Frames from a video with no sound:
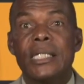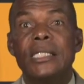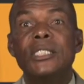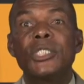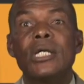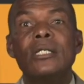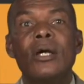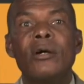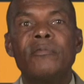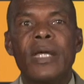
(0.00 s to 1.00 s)
edition
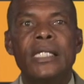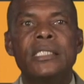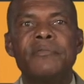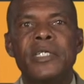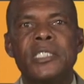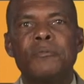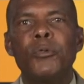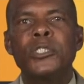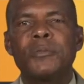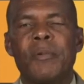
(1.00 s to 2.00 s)
of NTV
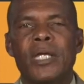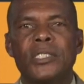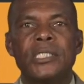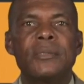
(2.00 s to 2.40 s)
Sports Page.